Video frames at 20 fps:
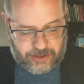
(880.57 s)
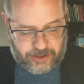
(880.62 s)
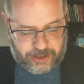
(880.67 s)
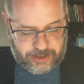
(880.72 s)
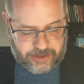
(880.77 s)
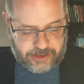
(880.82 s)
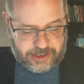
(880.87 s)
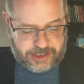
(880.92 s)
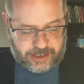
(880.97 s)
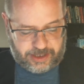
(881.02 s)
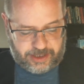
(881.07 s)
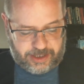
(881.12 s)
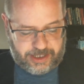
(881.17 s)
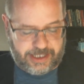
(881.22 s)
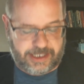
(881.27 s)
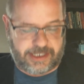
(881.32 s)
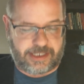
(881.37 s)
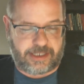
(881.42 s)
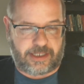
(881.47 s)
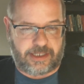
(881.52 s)
Here's the
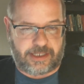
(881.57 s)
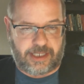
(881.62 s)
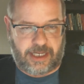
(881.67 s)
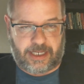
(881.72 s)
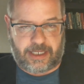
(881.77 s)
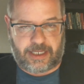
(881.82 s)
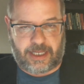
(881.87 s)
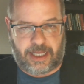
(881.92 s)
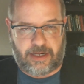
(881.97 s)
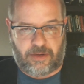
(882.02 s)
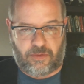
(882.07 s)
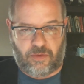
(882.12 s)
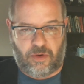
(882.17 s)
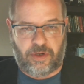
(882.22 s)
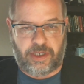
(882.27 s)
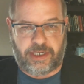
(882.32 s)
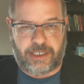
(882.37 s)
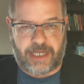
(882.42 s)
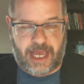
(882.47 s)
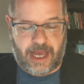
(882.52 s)
list because I kind of wrote
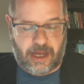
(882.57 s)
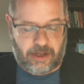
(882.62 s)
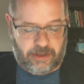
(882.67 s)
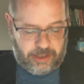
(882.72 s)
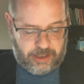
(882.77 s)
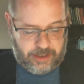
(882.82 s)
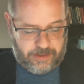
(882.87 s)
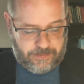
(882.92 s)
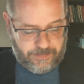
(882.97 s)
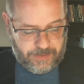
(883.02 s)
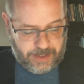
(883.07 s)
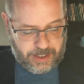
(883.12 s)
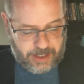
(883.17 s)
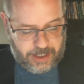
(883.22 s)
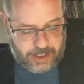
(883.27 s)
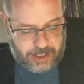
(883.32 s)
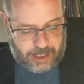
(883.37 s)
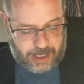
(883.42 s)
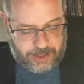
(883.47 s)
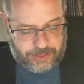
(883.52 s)
it down and
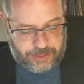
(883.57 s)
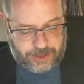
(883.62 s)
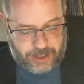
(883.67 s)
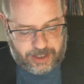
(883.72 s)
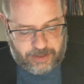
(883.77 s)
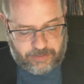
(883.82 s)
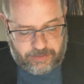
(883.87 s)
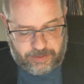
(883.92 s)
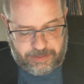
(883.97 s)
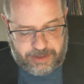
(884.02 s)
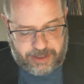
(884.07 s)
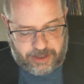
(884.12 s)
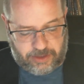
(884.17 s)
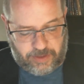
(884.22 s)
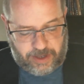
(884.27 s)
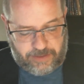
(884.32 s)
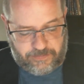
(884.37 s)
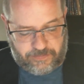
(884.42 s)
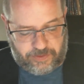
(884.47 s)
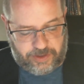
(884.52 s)
I thought it would be
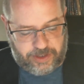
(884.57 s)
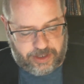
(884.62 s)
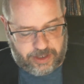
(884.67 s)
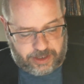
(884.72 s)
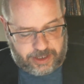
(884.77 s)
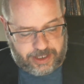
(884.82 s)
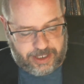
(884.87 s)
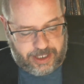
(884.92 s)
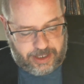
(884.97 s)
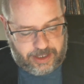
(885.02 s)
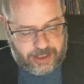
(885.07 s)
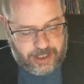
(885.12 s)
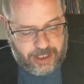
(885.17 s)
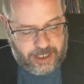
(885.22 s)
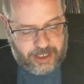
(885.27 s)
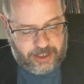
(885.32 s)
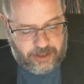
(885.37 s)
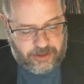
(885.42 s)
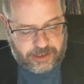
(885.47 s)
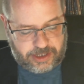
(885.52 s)
great for you to get.
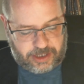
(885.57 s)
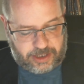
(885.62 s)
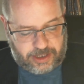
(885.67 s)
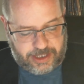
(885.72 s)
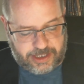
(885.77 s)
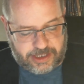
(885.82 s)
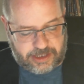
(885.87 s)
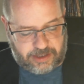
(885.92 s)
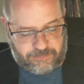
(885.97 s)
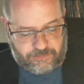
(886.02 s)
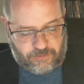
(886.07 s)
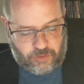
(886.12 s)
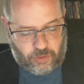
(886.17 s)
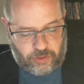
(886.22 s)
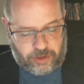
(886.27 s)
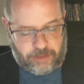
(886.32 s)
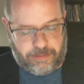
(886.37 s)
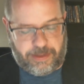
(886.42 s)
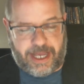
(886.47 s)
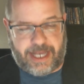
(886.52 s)
Here's a list of
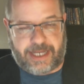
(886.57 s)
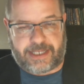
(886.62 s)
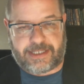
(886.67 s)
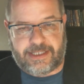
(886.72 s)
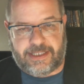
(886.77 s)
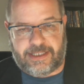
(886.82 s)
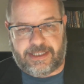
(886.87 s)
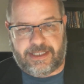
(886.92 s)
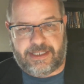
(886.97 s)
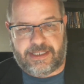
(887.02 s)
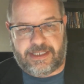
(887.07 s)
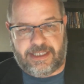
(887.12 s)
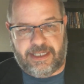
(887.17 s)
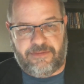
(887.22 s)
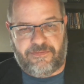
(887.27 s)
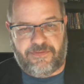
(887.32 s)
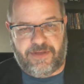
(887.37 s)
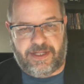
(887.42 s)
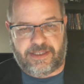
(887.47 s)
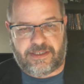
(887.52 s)
quarterbacks that this
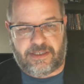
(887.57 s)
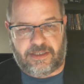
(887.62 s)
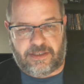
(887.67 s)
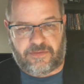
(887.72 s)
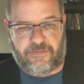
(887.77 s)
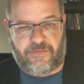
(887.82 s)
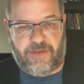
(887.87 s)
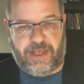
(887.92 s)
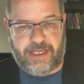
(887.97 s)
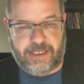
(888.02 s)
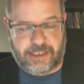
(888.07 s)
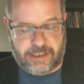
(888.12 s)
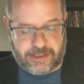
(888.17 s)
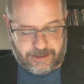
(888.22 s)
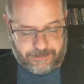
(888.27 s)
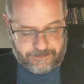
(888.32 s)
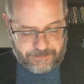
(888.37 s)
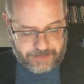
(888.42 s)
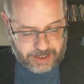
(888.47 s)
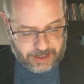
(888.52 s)
defense has faced.
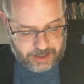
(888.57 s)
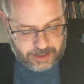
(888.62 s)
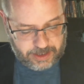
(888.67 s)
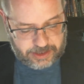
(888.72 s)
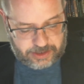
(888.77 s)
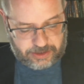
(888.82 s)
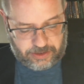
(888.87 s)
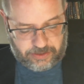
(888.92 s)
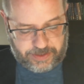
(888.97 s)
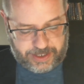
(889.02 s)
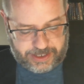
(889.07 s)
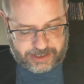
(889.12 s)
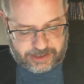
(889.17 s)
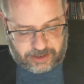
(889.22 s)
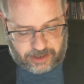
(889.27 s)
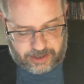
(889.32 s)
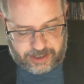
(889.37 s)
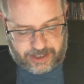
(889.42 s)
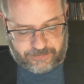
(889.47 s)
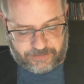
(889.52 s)
So they
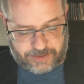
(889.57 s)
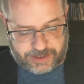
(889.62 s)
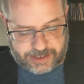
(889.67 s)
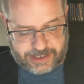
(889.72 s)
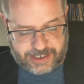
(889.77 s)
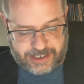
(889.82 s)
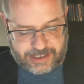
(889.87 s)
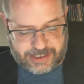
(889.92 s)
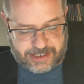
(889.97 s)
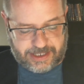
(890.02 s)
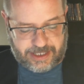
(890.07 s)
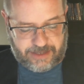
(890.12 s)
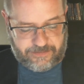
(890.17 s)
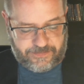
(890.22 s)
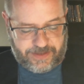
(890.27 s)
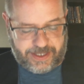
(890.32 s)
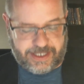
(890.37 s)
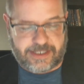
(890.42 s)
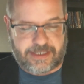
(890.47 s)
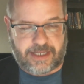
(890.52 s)
start off the season, they
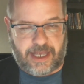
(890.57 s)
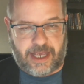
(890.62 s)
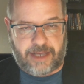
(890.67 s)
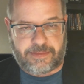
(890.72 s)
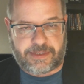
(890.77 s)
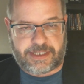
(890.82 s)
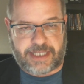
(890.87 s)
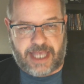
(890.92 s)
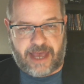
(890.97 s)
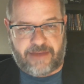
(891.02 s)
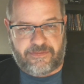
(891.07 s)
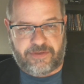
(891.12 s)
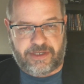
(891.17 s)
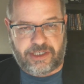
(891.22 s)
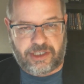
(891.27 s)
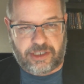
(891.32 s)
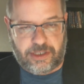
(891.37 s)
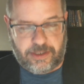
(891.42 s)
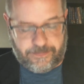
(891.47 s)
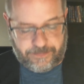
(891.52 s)
faced Tom
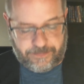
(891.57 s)
Savage.